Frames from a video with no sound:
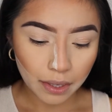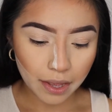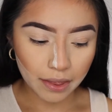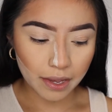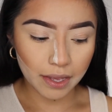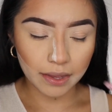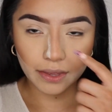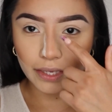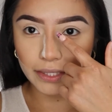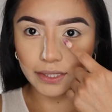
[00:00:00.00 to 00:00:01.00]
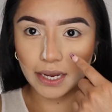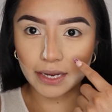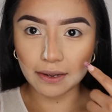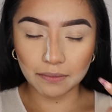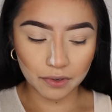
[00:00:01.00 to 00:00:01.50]
and then this
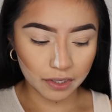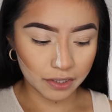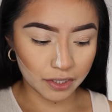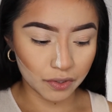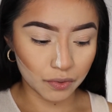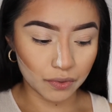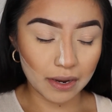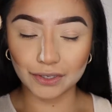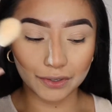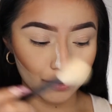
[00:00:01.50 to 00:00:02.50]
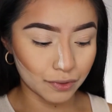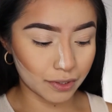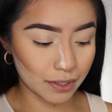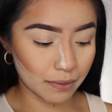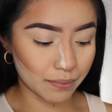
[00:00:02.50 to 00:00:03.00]
side I'm going to use
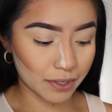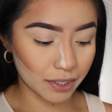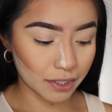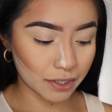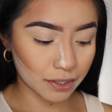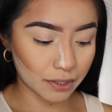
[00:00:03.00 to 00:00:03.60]
the brush.